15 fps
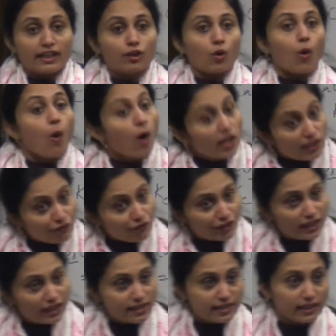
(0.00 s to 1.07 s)
or if it
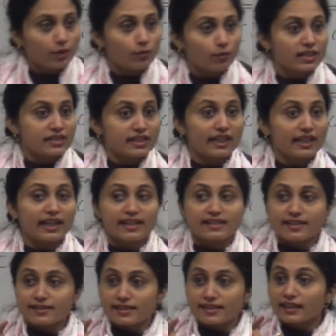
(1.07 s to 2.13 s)
is a liquid state
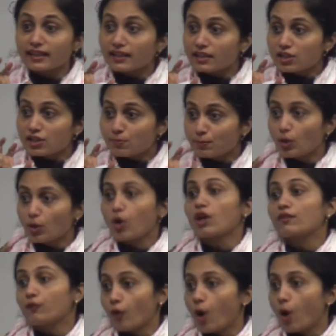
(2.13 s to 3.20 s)
existing in its pure
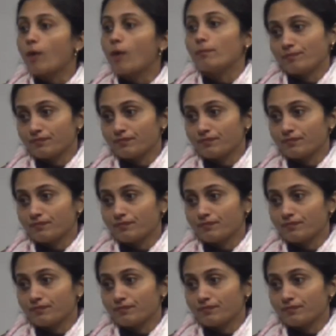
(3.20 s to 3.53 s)
form,